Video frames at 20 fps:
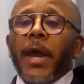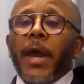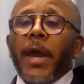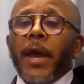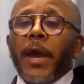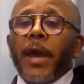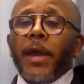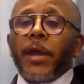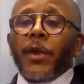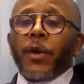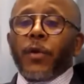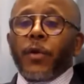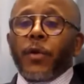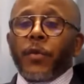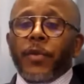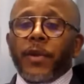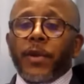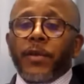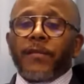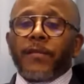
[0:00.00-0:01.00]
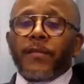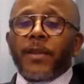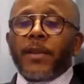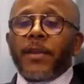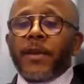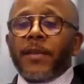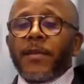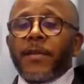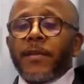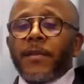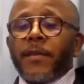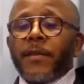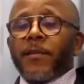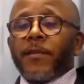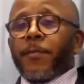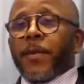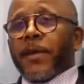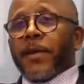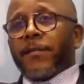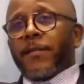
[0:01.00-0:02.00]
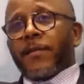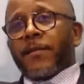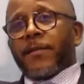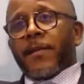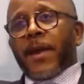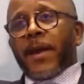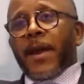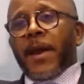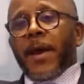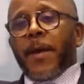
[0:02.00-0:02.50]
these places,